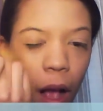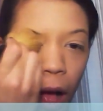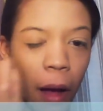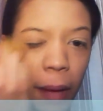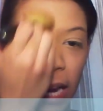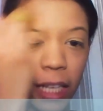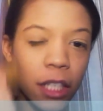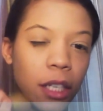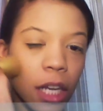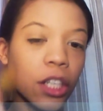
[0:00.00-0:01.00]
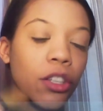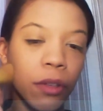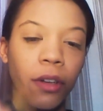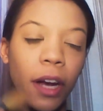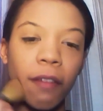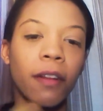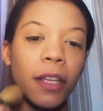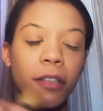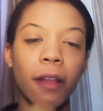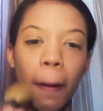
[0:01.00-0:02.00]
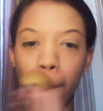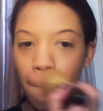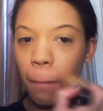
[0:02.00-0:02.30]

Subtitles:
And it's just really great for this, like,